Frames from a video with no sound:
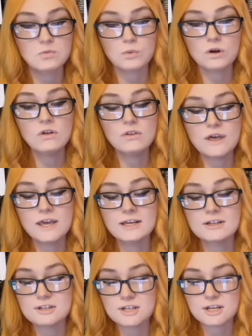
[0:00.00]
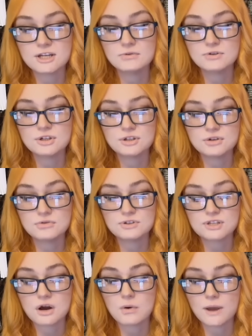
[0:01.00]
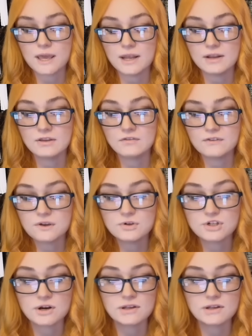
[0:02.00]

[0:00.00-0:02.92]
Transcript: Will they continue to do so in the future?